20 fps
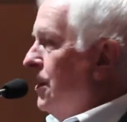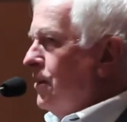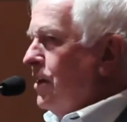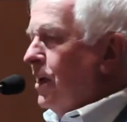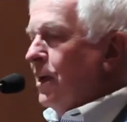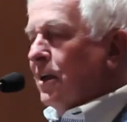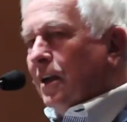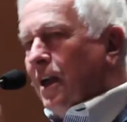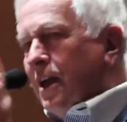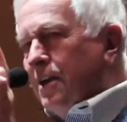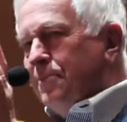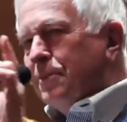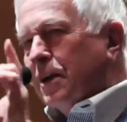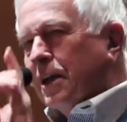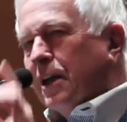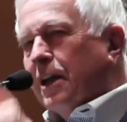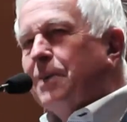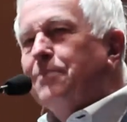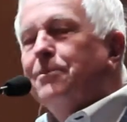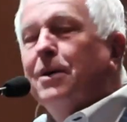The
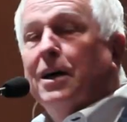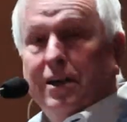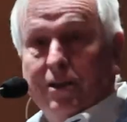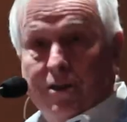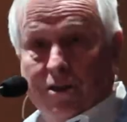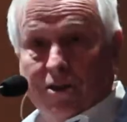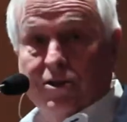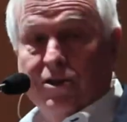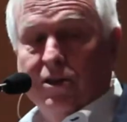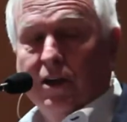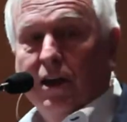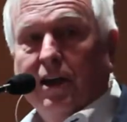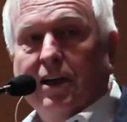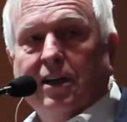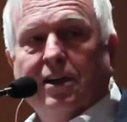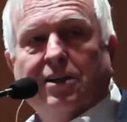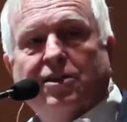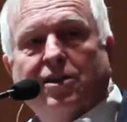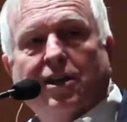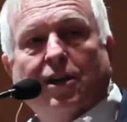Enlightenment came onto the
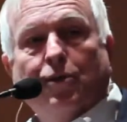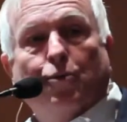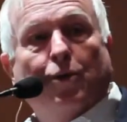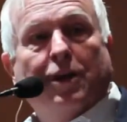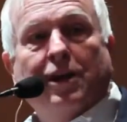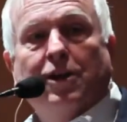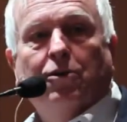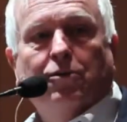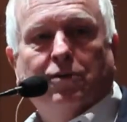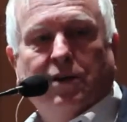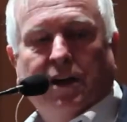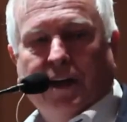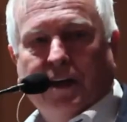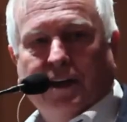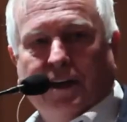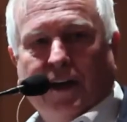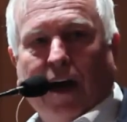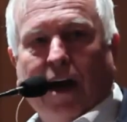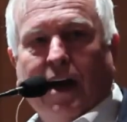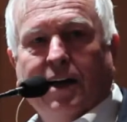scene and said, we don't
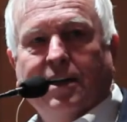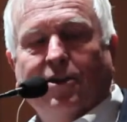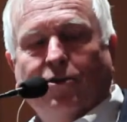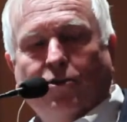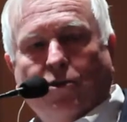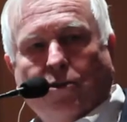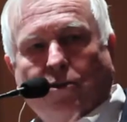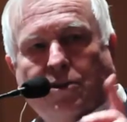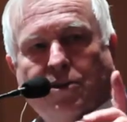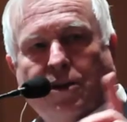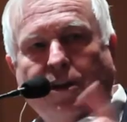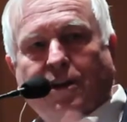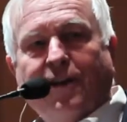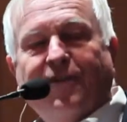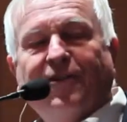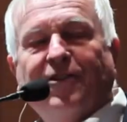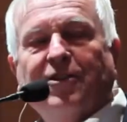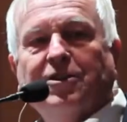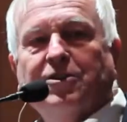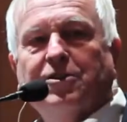need God. Now notice the
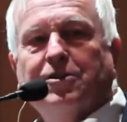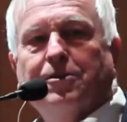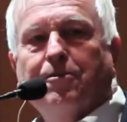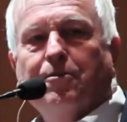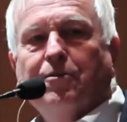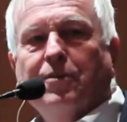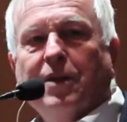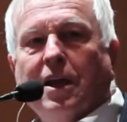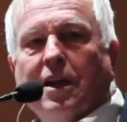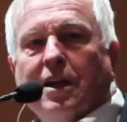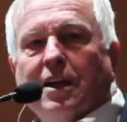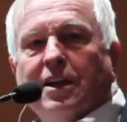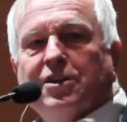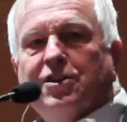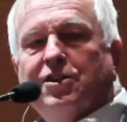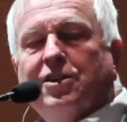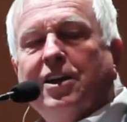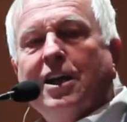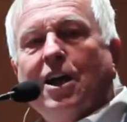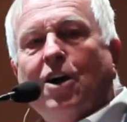difference.
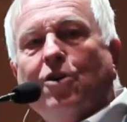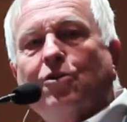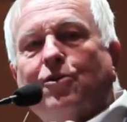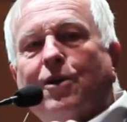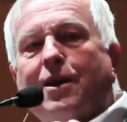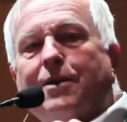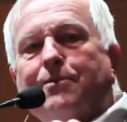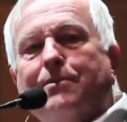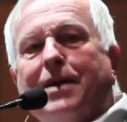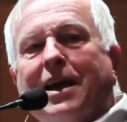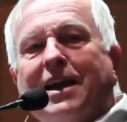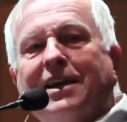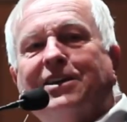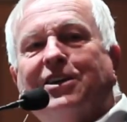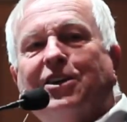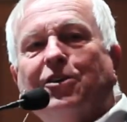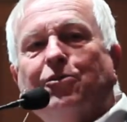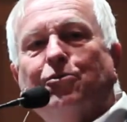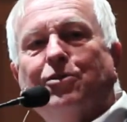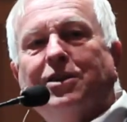See how great man
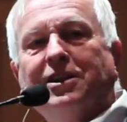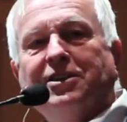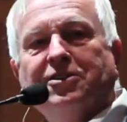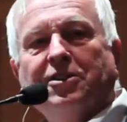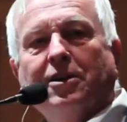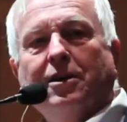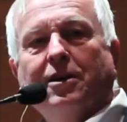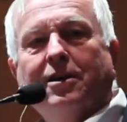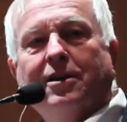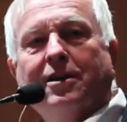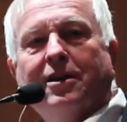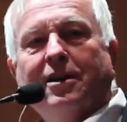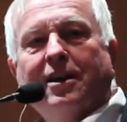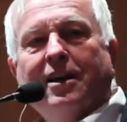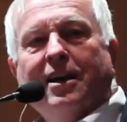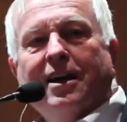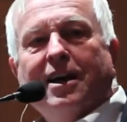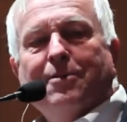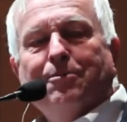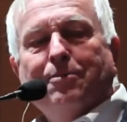can reason.
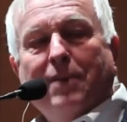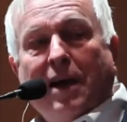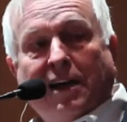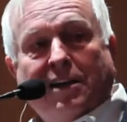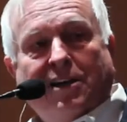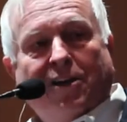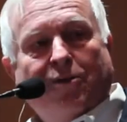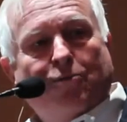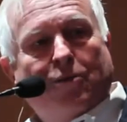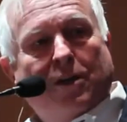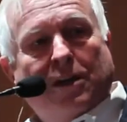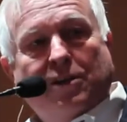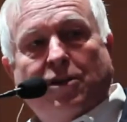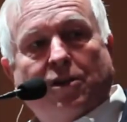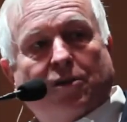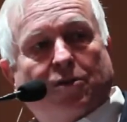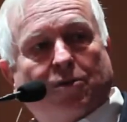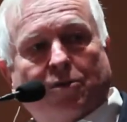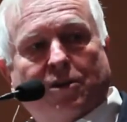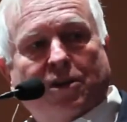Man can
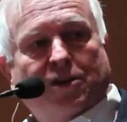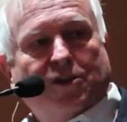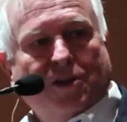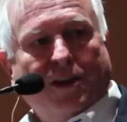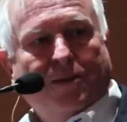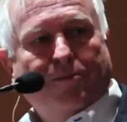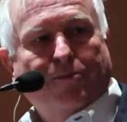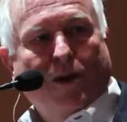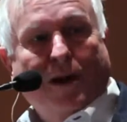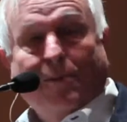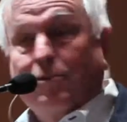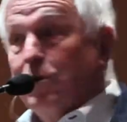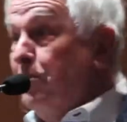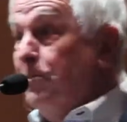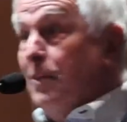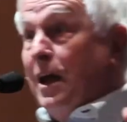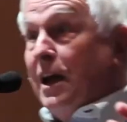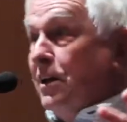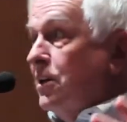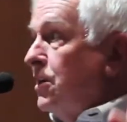reason through the sin
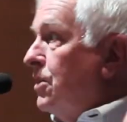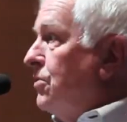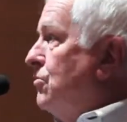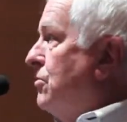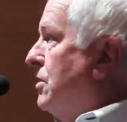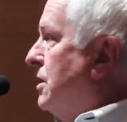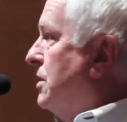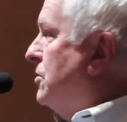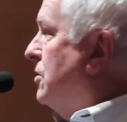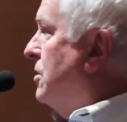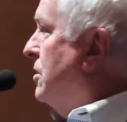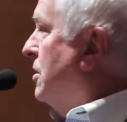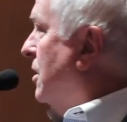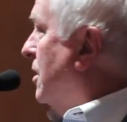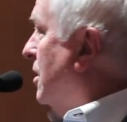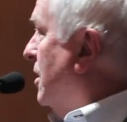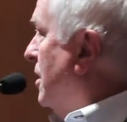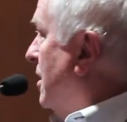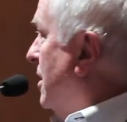problem. Man can reason